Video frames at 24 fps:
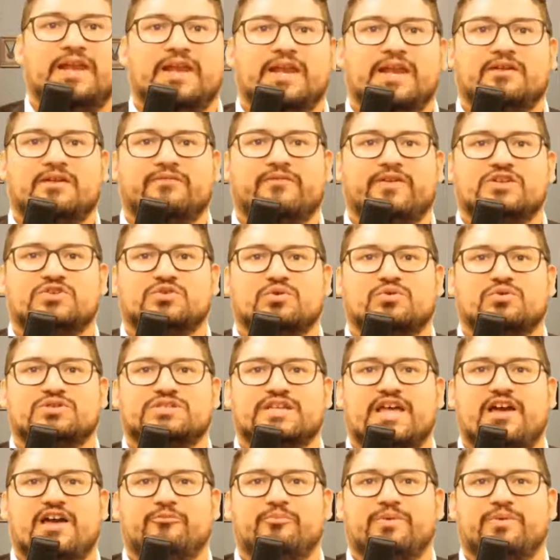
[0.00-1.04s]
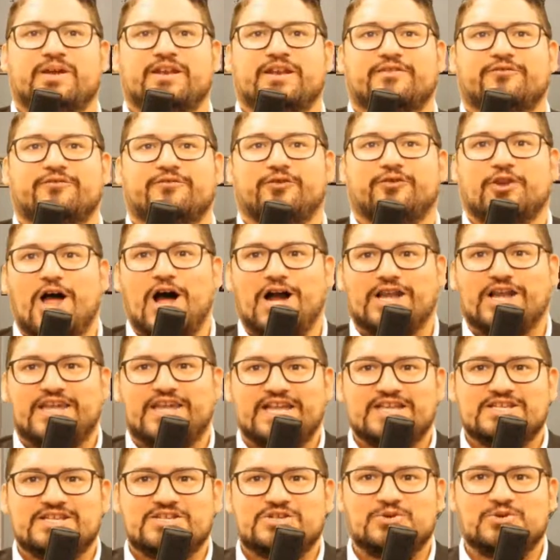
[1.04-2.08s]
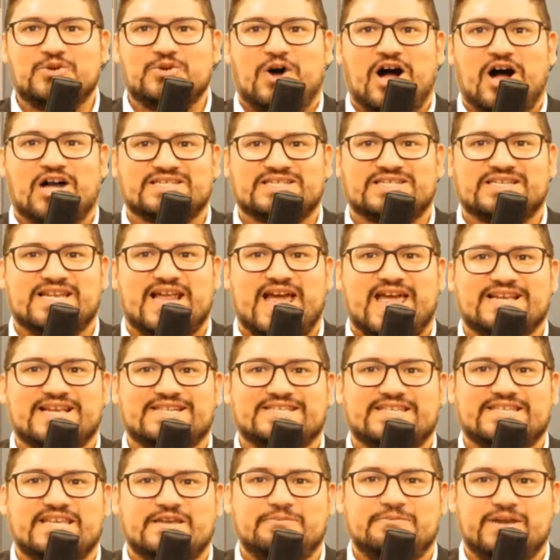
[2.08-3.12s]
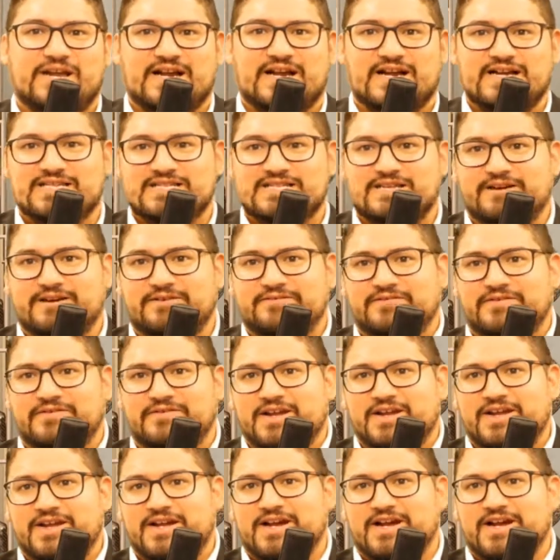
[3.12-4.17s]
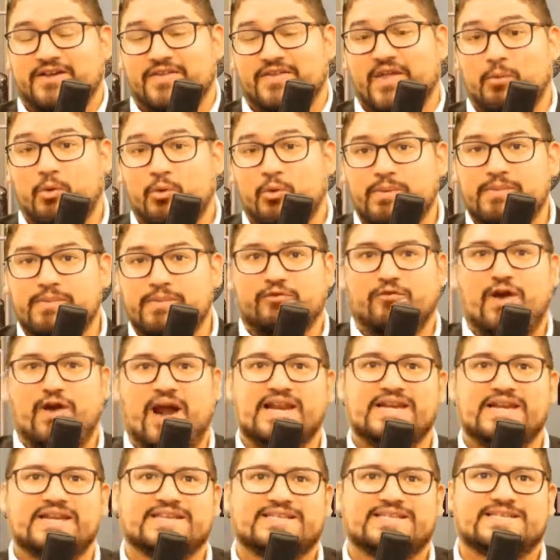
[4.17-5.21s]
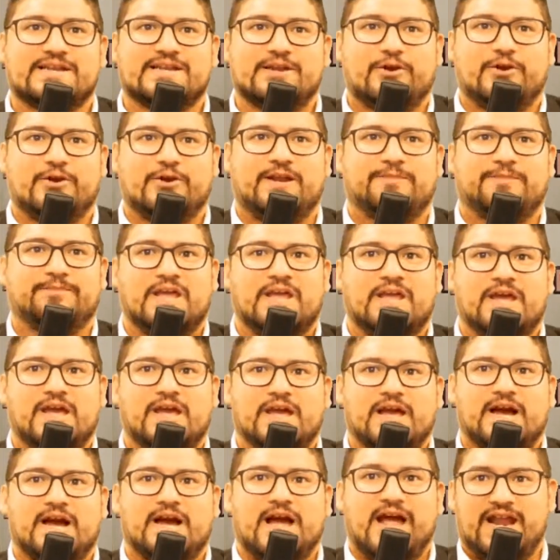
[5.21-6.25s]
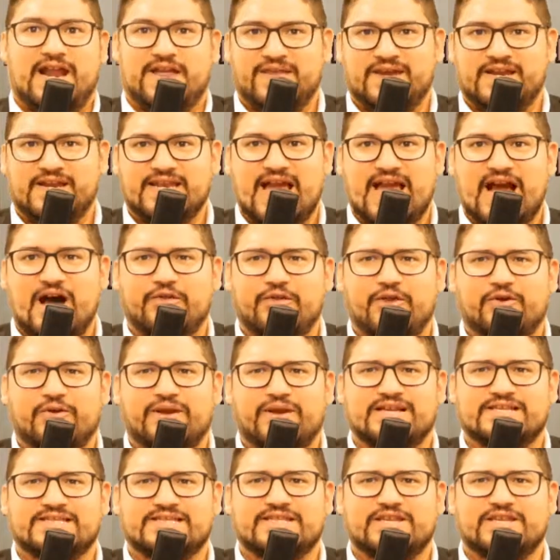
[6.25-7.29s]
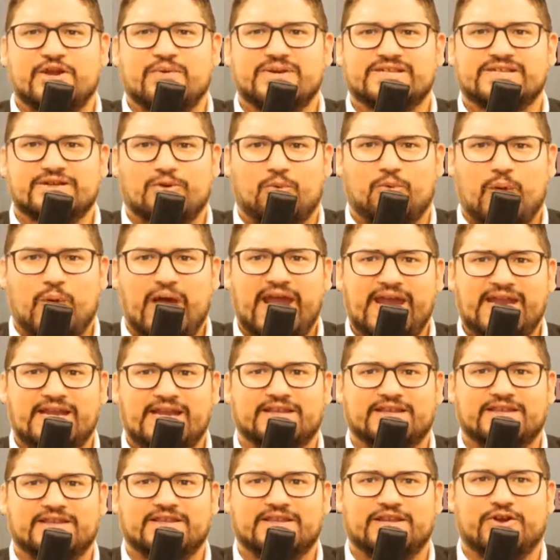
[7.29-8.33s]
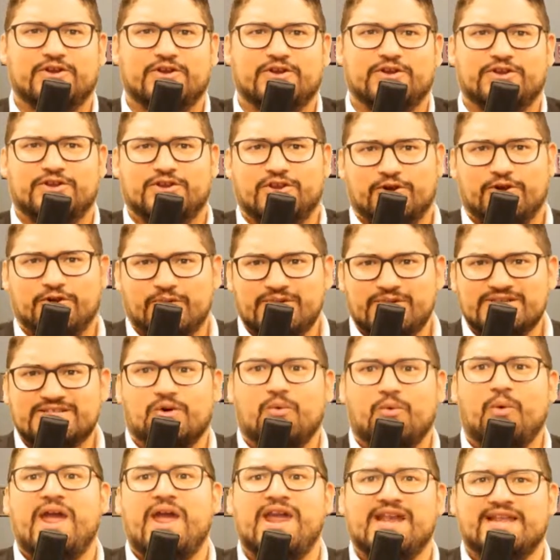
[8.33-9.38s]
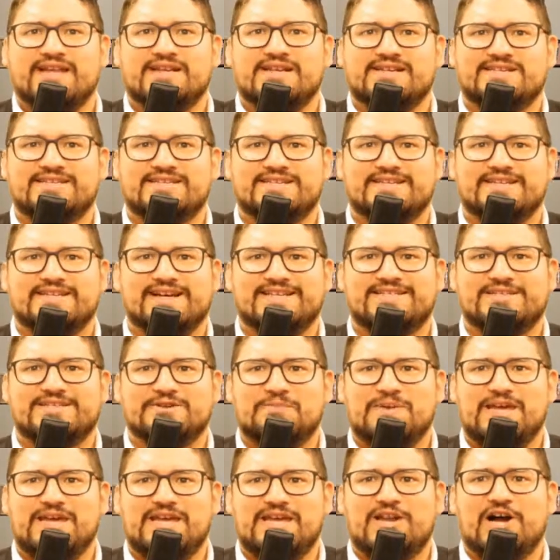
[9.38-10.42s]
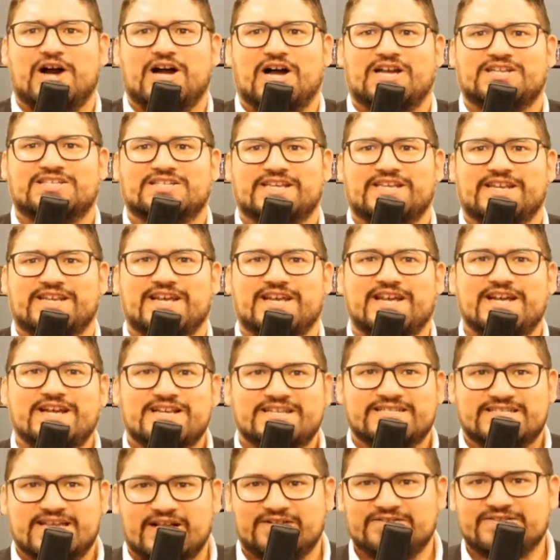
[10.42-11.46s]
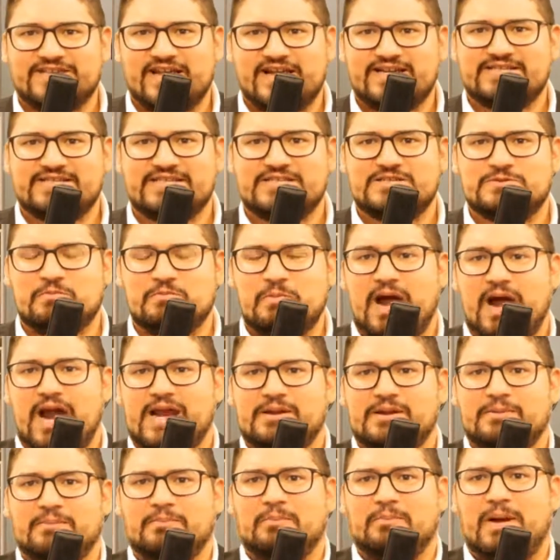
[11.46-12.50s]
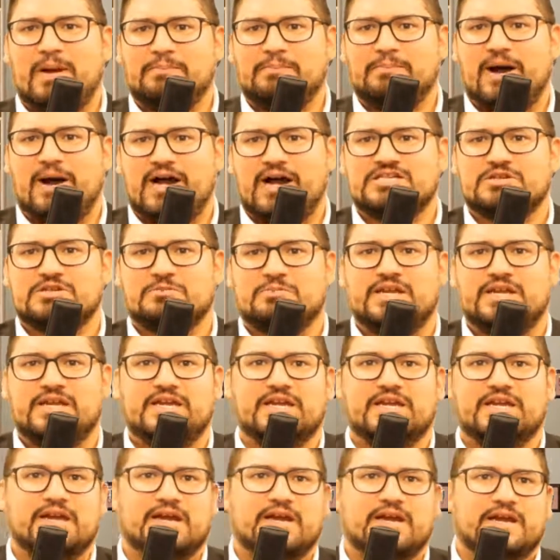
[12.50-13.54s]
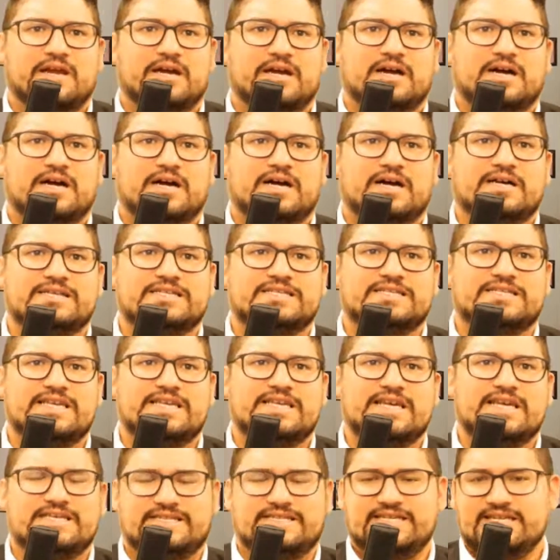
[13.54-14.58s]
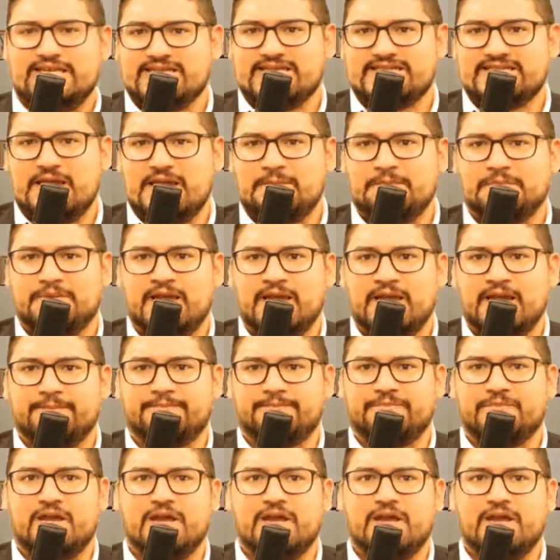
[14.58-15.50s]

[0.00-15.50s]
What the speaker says: individuals have been flocking to Austin ISD because of they will be providing distant learning, and I think now there is a wait. There is a wait list to be in Austin. South Texas might possibly see the same thing.